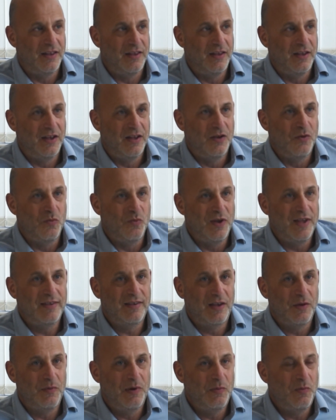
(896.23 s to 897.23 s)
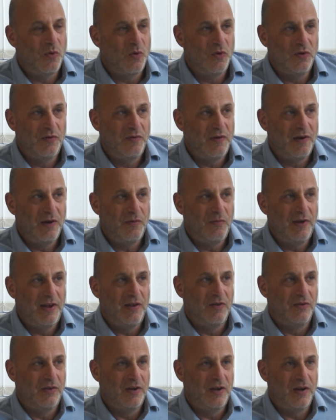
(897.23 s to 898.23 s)
that risk and reward are very
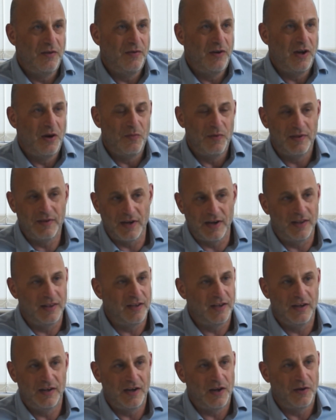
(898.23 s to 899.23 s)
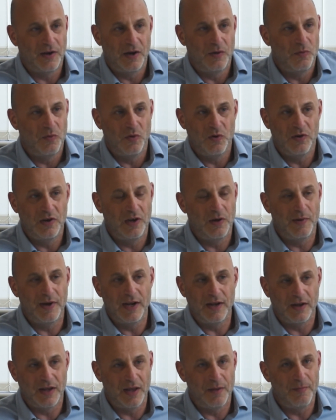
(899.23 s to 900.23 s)
real. If you don't risk anything, you don't get rewarded and you
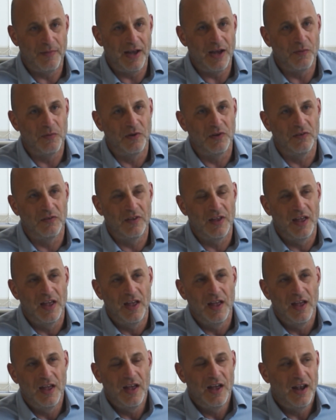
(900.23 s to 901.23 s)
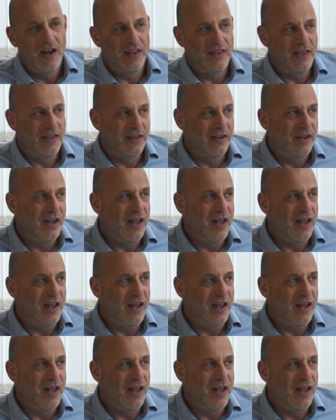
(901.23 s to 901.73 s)
end up going backwards. I think the